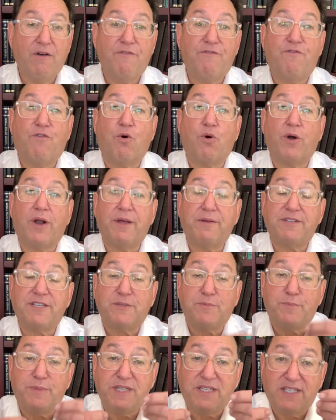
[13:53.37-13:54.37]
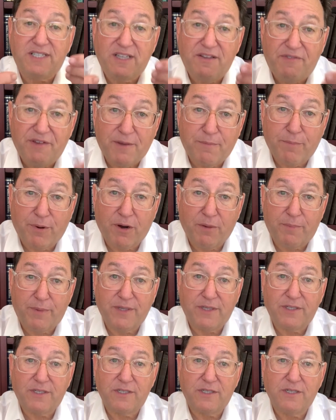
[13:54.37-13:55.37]
for a specific
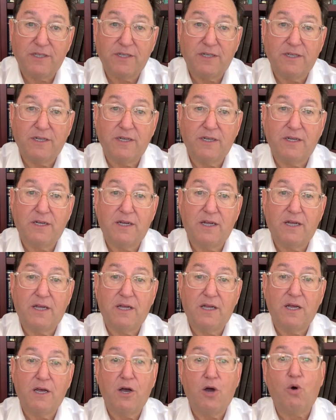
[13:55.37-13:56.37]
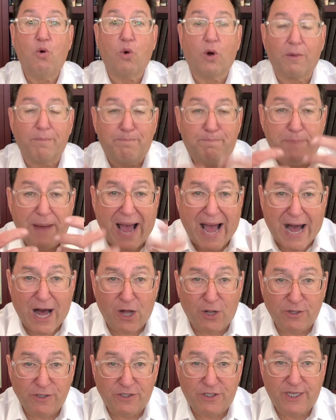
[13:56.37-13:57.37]
purpose, who are
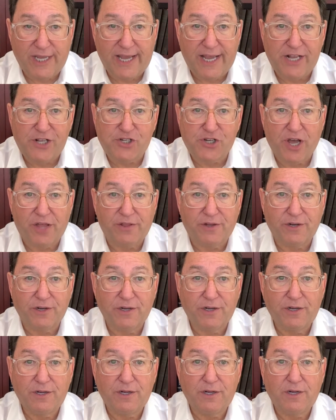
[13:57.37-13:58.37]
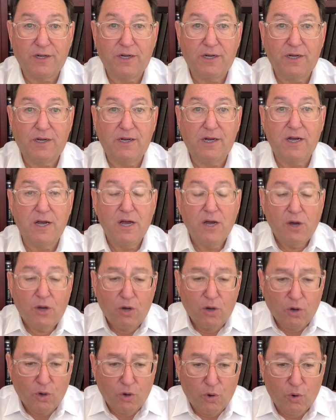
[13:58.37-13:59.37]
bound to each other,
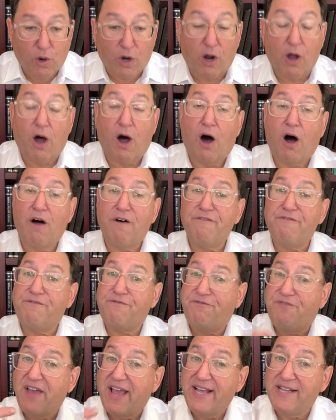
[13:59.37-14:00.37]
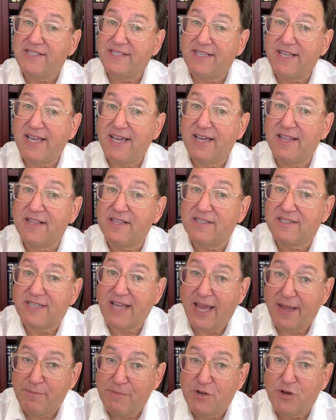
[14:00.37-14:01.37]
who are all facing in the
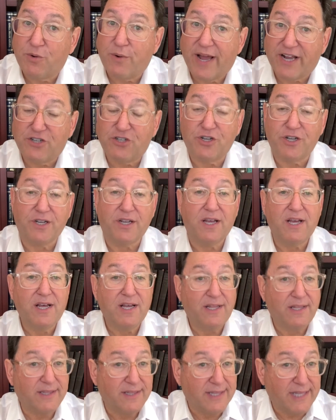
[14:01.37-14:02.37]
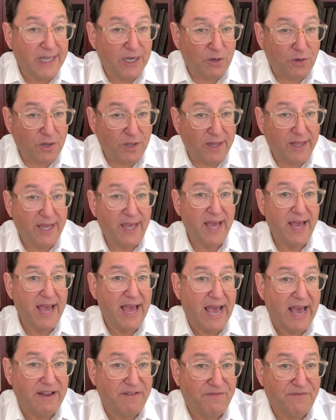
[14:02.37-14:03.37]
same direction, literally
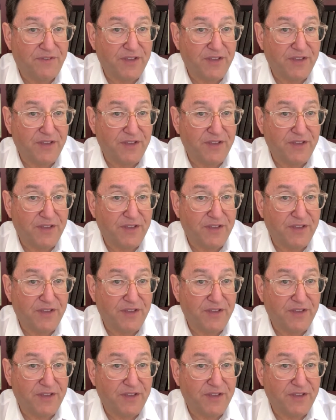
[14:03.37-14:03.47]
and